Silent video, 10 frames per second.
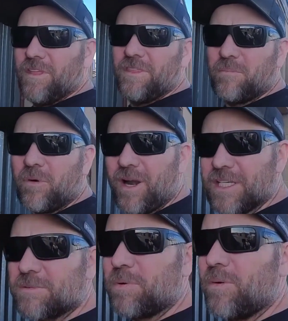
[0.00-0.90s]
within the
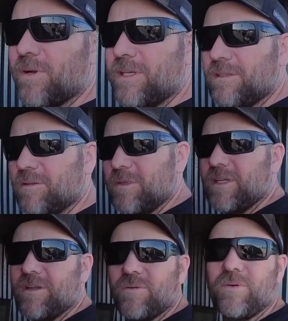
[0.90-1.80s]
price point, let me
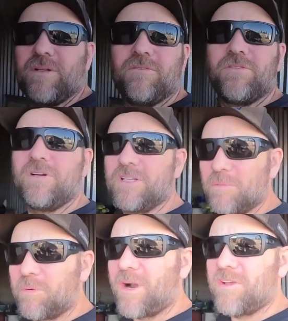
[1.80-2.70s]
get out of the wind, for in
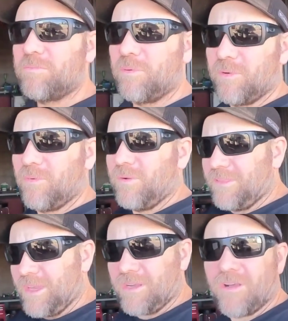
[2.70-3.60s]
the price point of
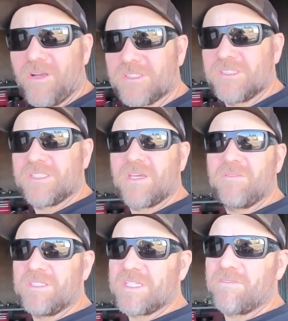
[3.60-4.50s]
what that cost at
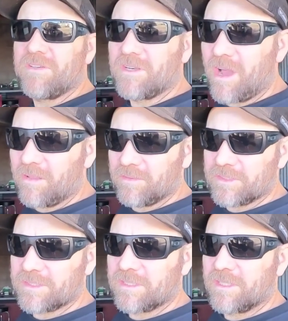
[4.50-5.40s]

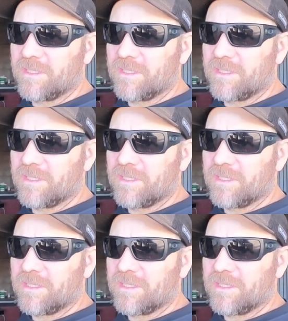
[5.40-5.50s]
$77,